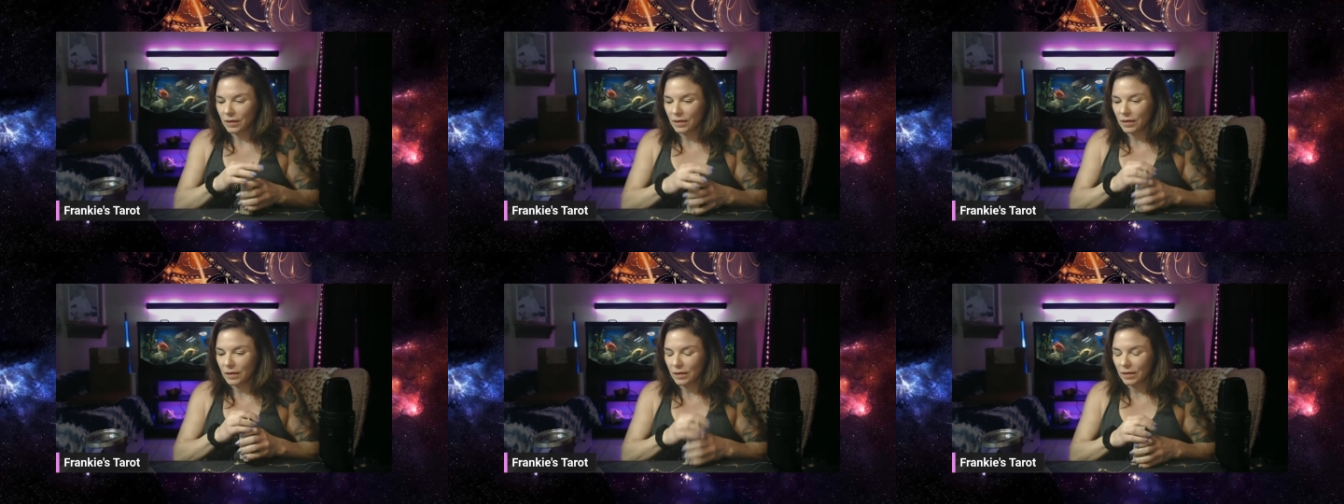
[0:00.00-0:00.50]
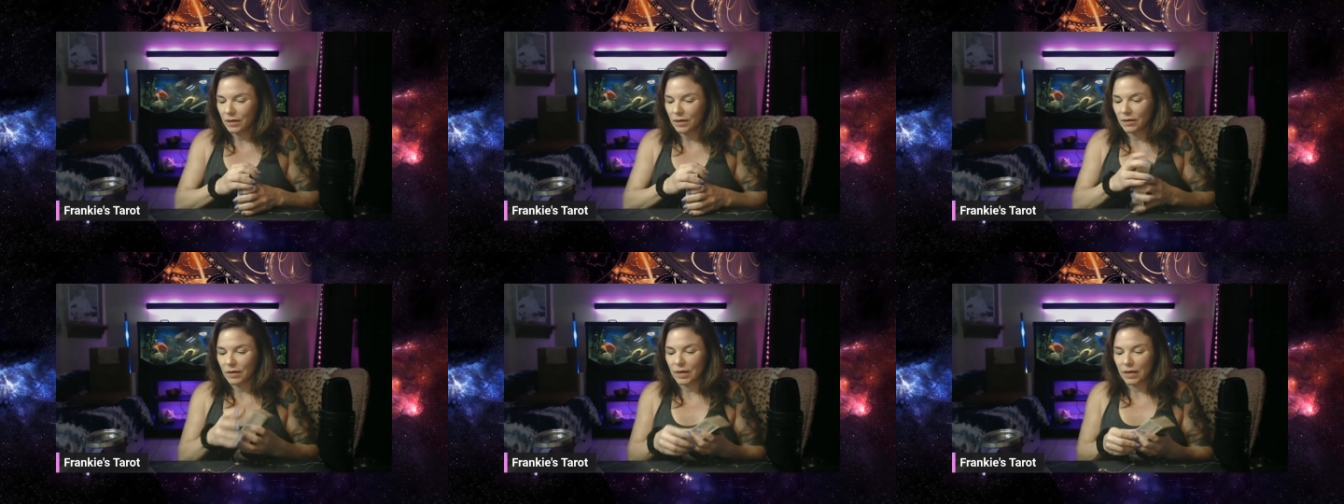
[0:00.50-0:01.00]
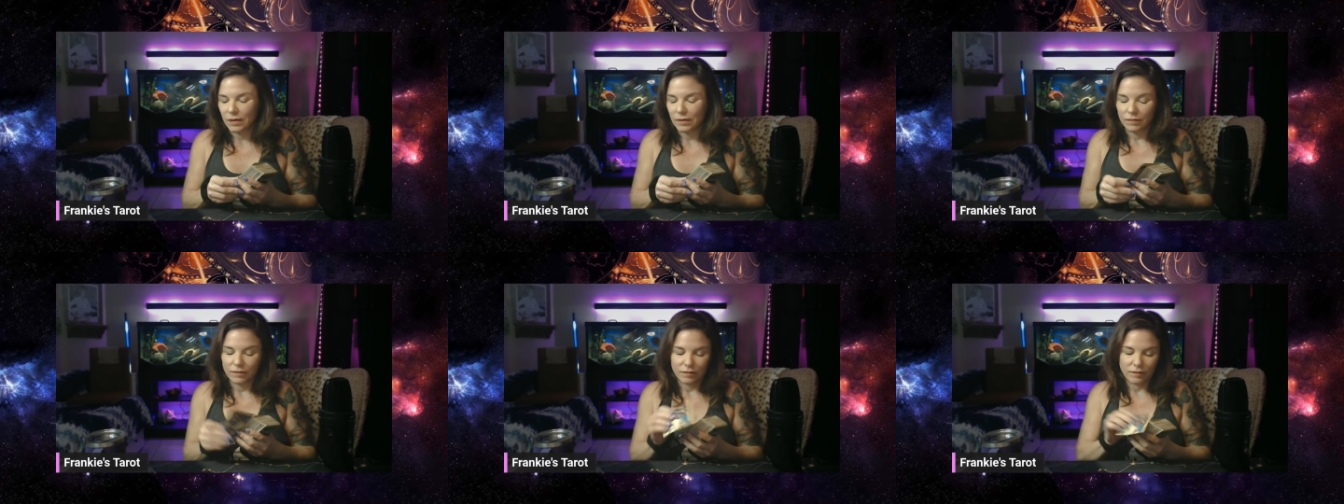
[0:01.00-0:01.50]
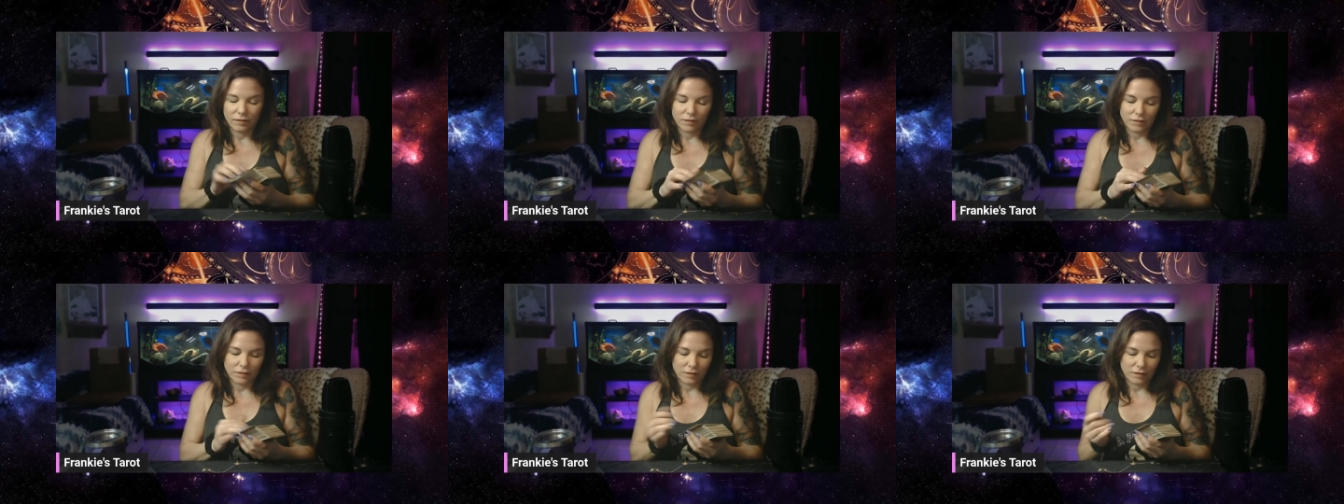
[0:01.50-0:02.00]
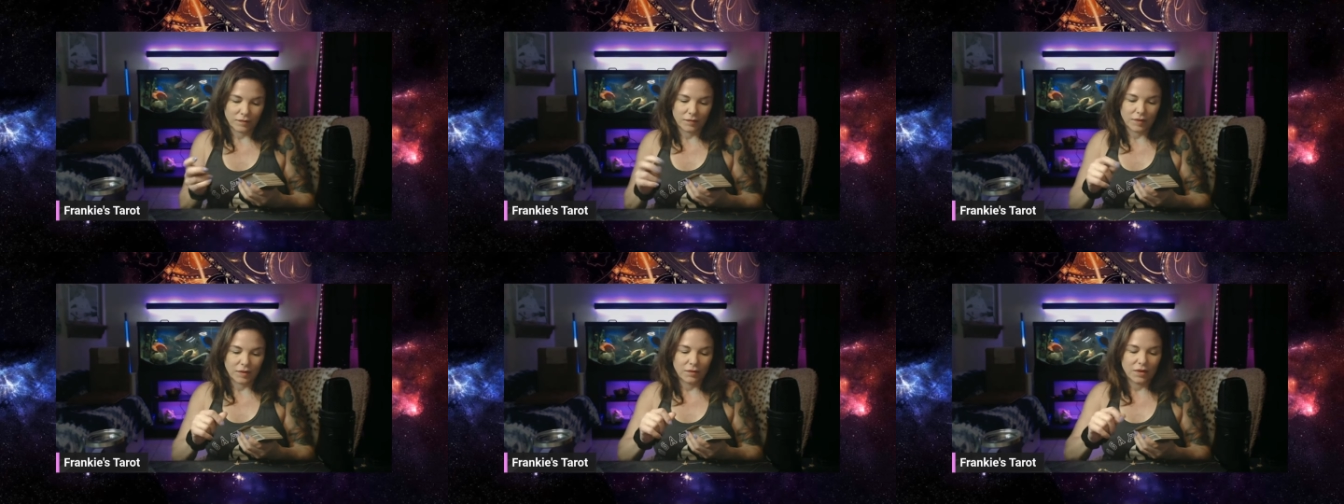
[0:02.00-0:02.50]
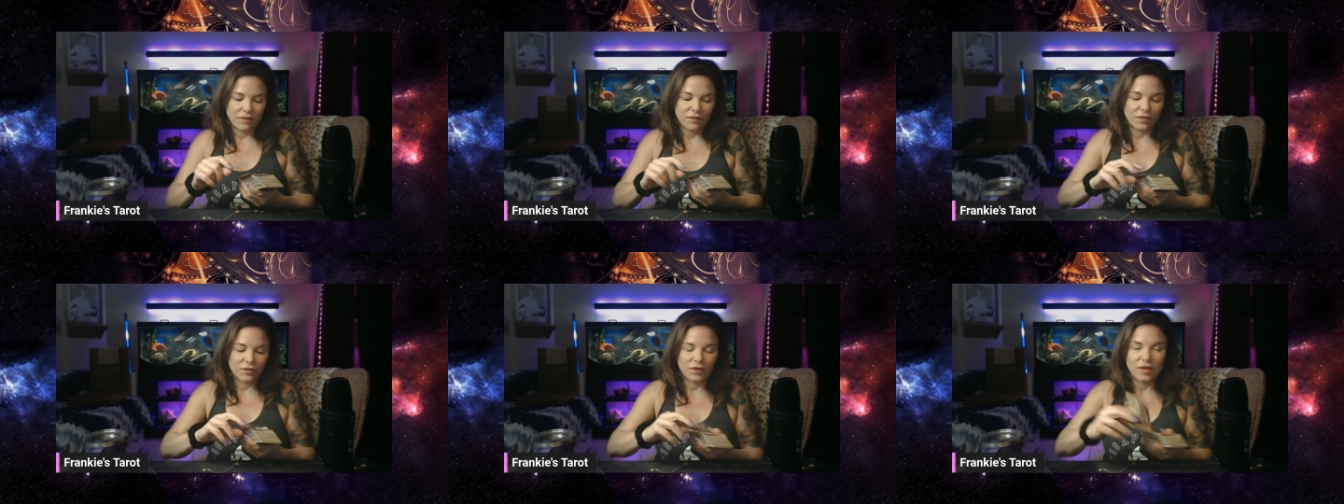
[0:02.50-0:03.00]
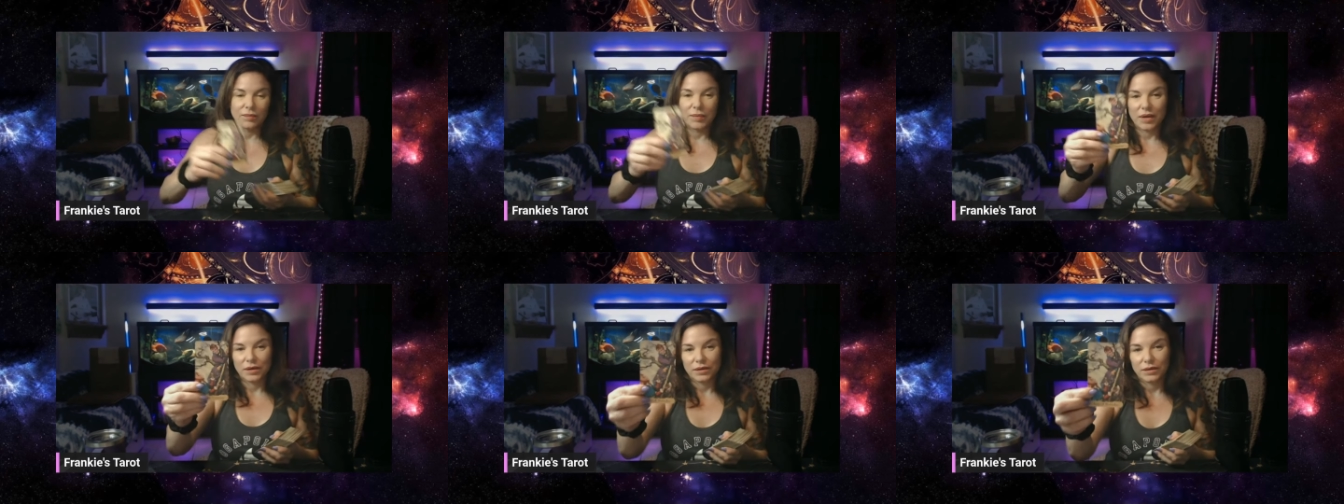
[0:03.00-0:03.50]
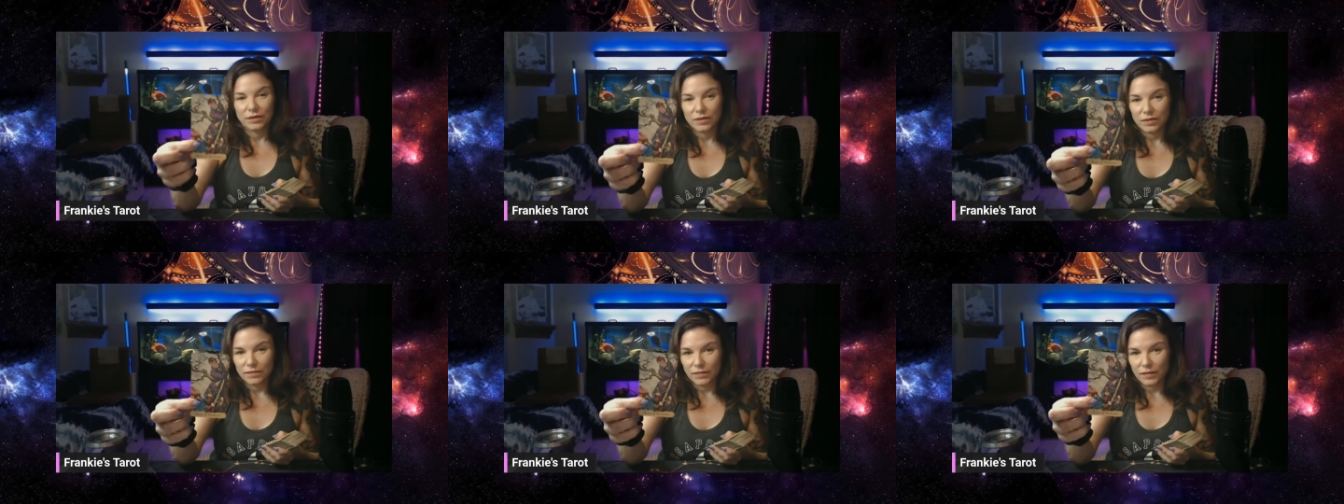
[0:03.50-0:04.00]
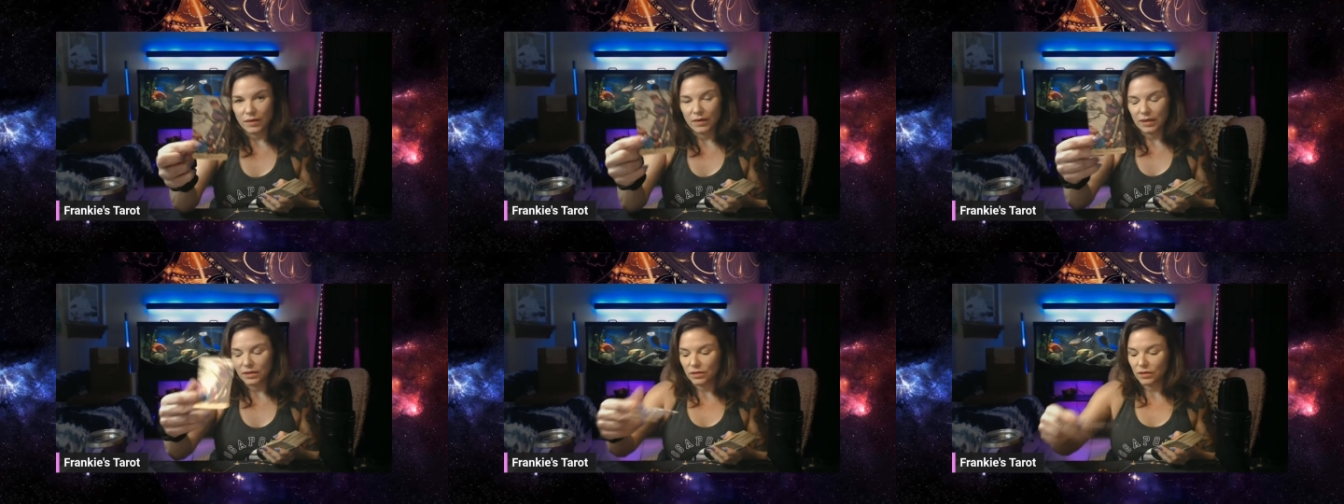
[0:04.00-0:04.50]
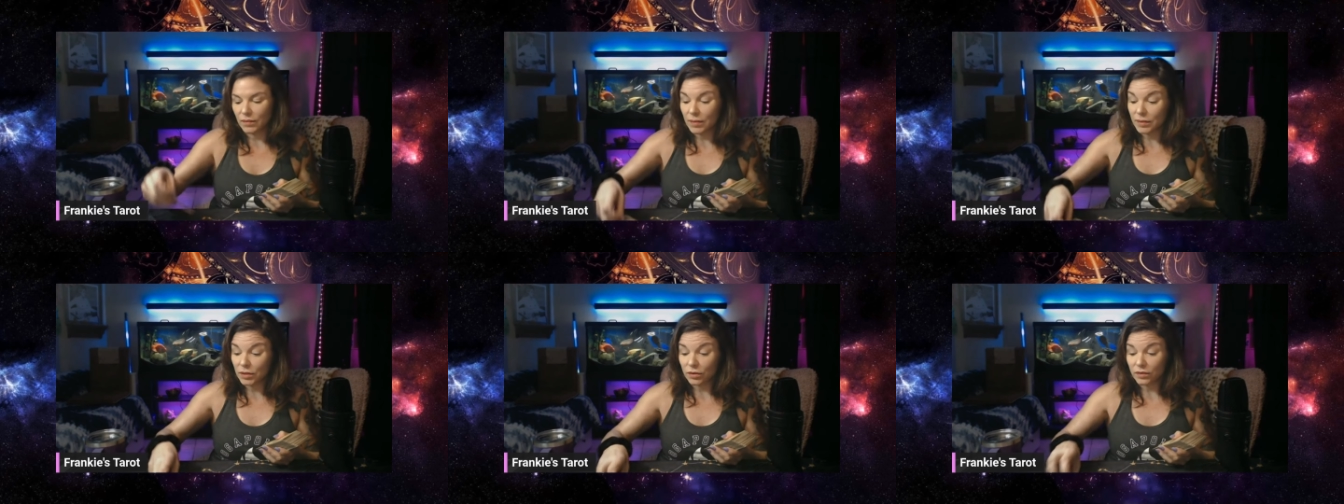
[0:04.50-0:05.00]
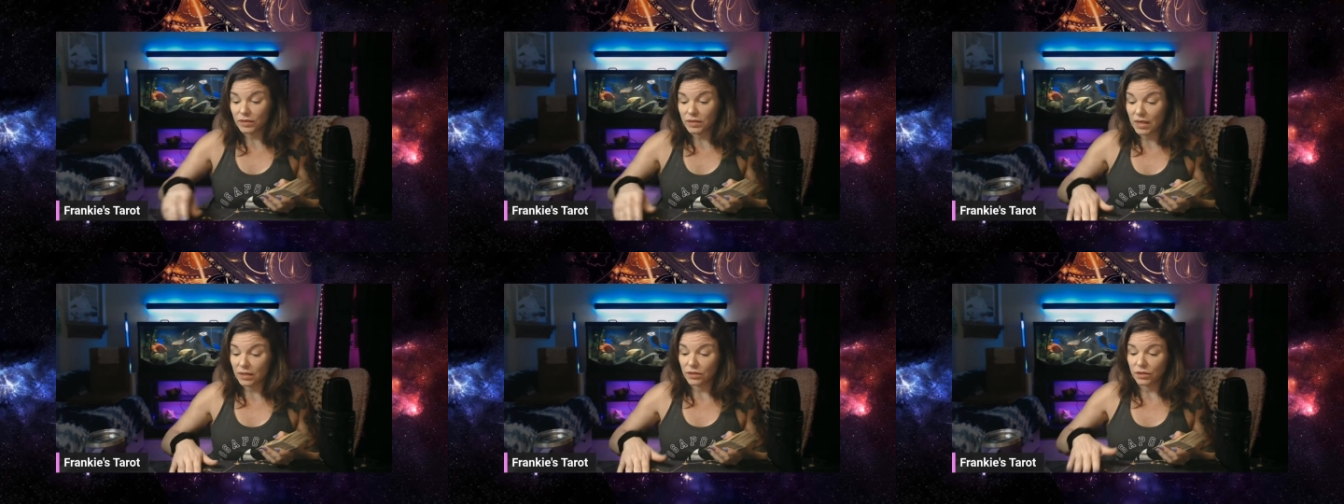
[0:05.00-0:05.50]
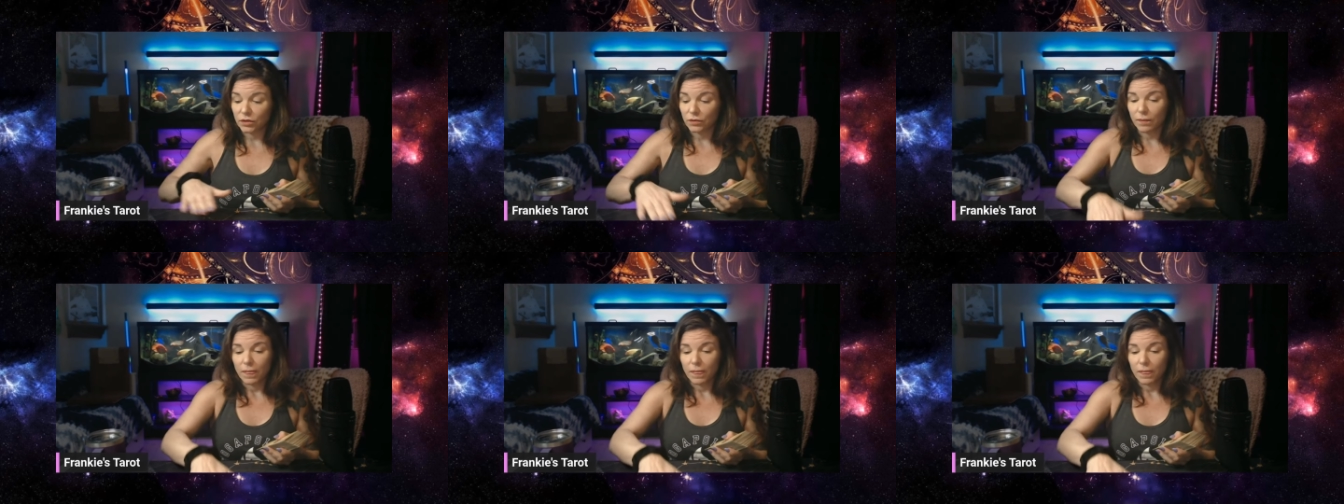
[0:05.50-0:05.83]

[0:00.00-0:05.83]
All right. We have the Three of Pentacles. All right. So you may be an earth sign too.